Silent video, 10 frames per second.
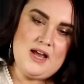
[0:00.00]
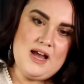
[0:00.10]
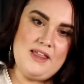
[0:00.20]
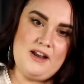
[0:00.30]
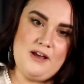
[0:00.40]

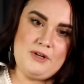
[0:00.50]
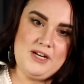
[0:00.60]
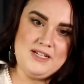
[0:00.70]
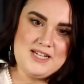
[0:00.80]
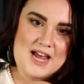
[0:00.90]
And then I'm
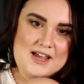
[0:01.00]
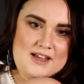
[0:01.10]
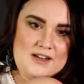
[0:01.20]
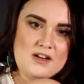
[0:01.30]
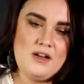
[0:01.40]
gonna
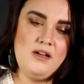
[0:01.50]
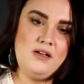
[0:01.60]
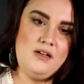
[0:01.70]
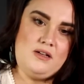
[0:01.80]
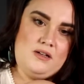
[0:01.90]
tighten
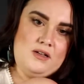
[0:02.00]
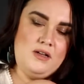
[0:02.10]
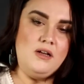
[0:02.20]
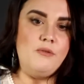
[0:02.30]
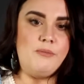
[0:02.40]

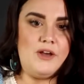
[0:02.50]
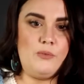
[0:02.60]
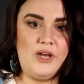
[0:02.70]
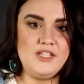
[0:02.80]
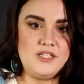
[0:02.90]
my
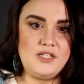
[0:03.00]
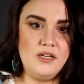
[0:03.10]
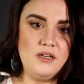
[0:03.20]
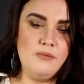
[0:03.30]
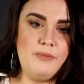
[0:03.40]

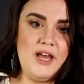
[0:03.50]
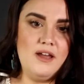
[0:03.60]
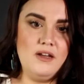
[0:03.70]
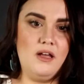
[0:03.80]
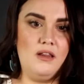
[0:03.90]

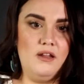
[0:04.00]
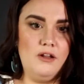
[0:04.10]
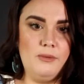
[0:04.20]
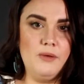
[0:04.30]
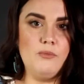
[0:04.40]
waistband a
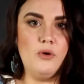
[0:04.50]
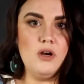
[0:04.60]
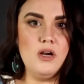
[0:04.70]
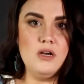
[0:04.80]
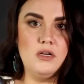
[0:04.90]
little bit
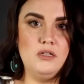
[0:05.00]
more.